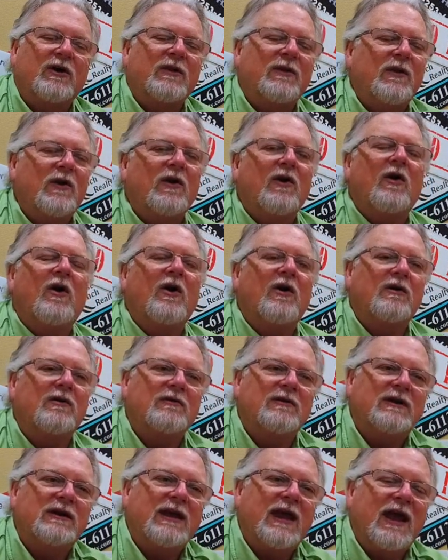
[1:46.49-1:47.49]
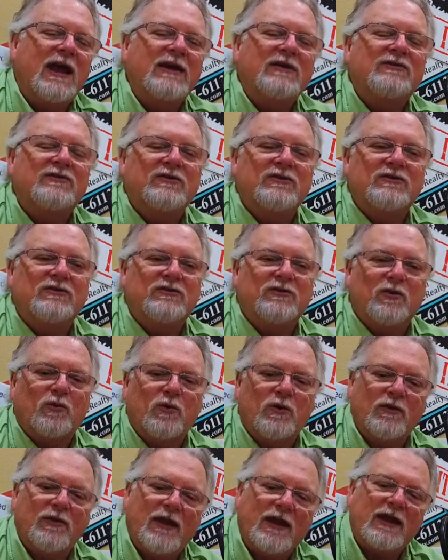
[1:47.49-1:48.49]
and there are cases to
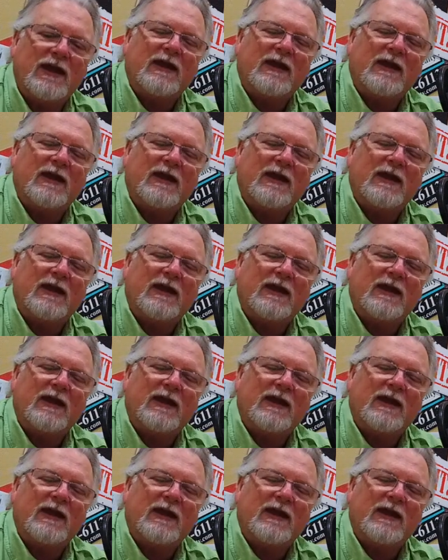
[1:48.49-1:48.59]
where they